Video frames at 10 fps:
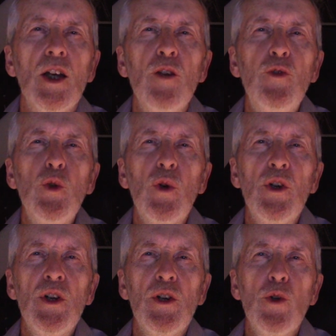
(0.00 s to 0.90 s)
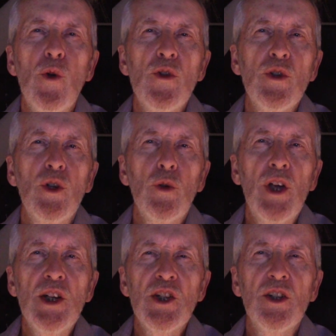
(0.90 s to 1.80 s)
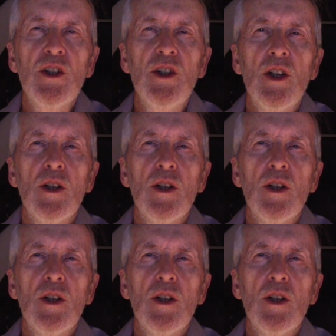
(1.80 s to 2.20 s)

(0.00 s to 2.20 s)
If you are in a northern location,